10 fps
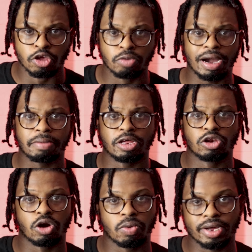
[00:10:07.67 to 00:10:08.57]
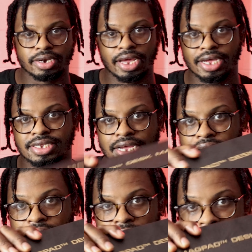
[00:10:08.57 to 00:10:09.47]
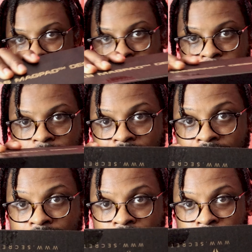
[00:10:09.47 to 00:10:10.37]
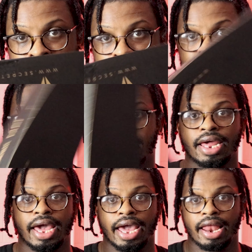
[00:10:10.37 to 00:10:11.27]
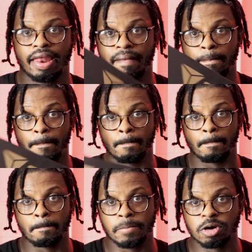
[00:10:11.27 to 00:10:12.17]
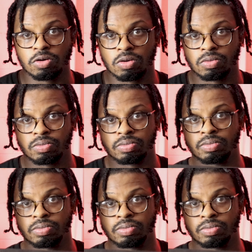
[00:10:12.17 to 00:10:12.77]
you probably know what desk I got by that, boom,